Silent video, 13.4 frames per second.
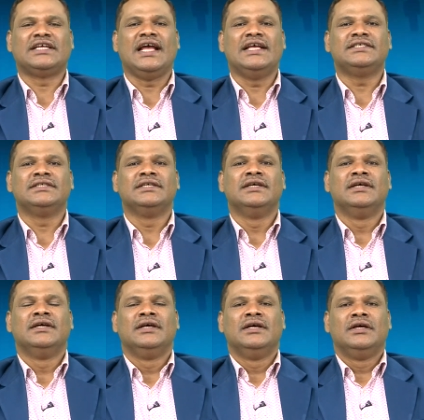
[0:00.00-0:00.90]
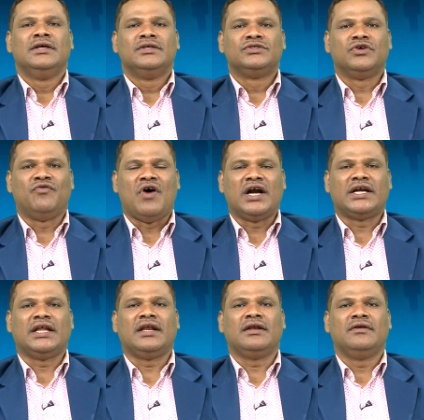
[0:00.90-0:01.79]
case, so
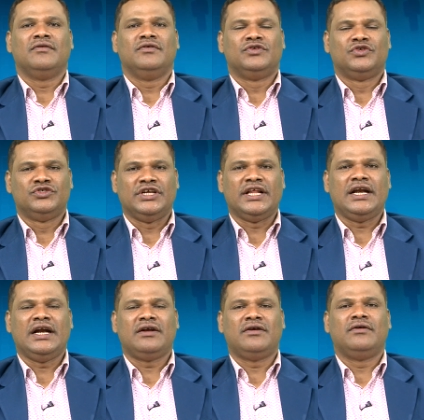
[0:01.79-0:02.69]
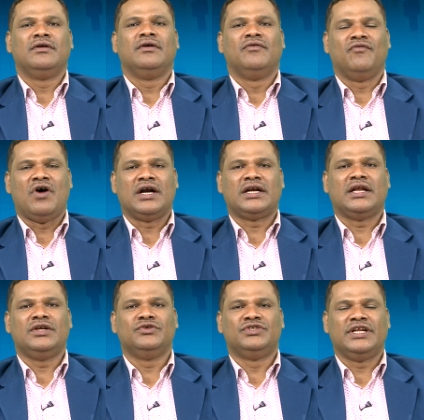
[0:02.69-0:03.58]
water to generate water
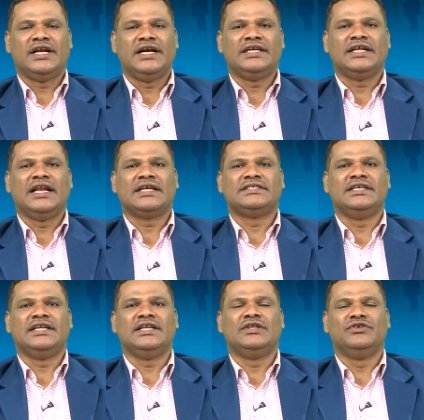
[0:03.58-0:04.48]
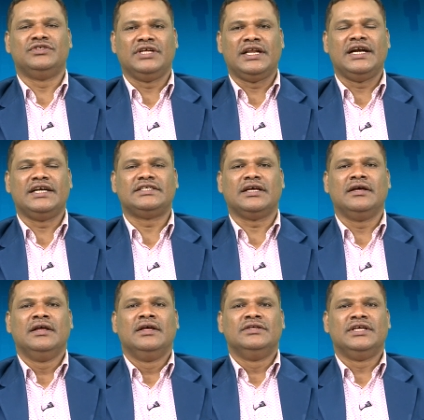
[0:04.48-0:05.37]
to generate electricity to generate
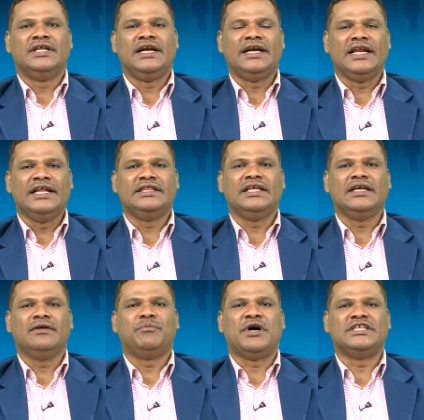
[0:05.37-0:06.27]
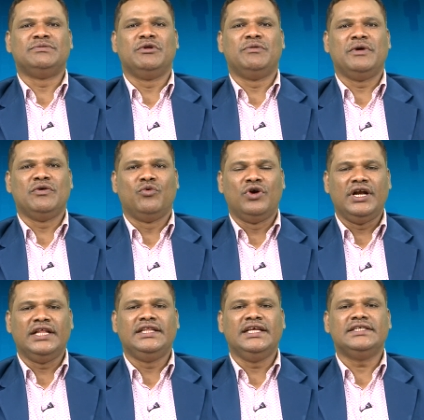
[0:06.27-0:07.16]
generate anything possible by
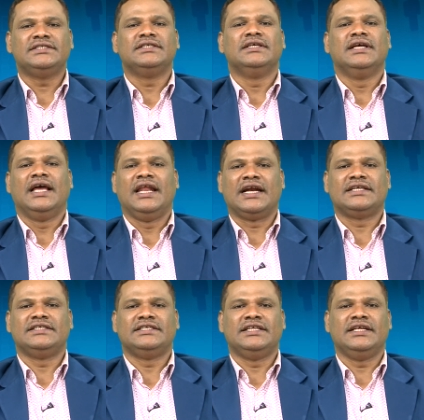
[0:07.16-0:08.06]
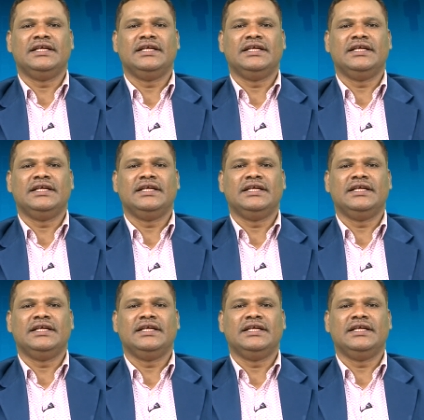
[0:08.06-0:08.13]
only this electricity